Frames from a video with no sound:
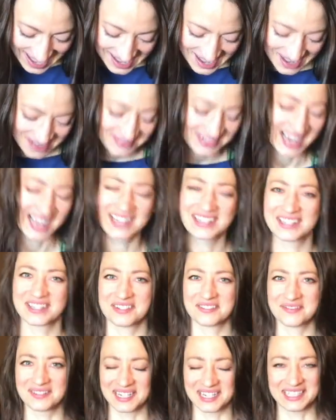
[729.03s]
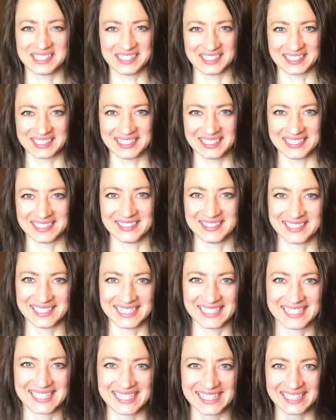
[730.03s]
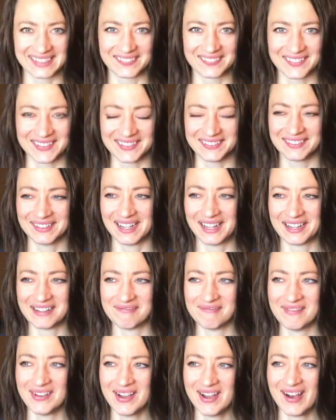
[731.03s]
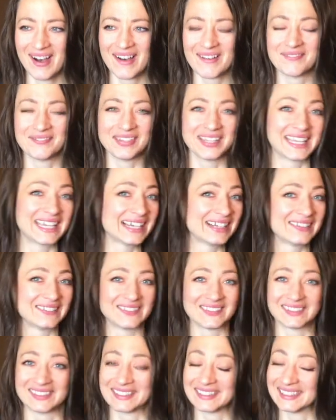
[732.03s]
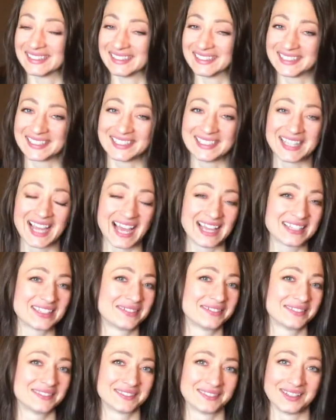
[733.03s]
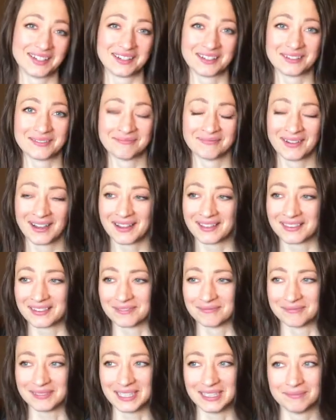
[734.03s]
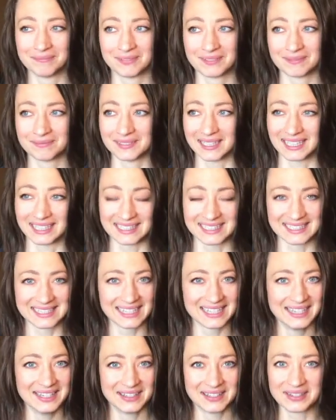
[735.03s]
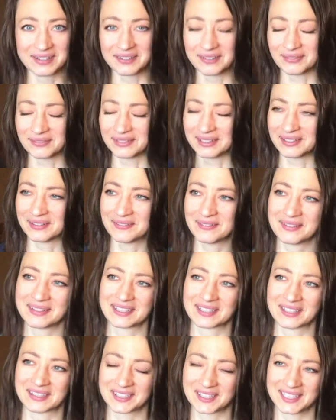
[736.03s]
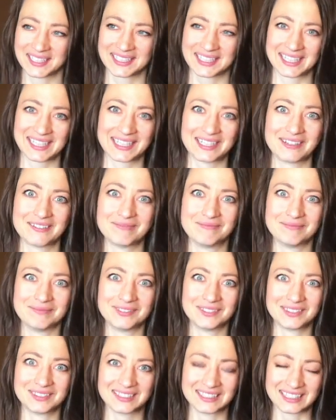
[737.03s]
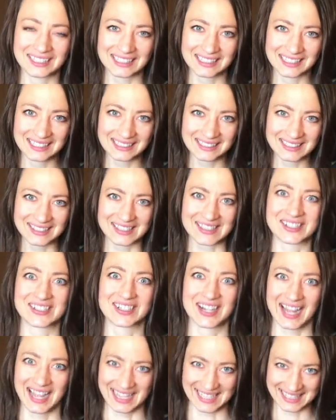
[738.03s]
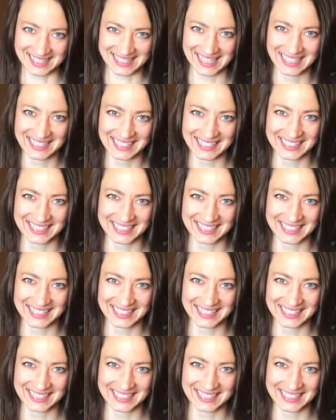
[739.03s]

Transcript: I'm not sure where you could do this. If you be careful not to alarm other people, because we don't want to create more stress.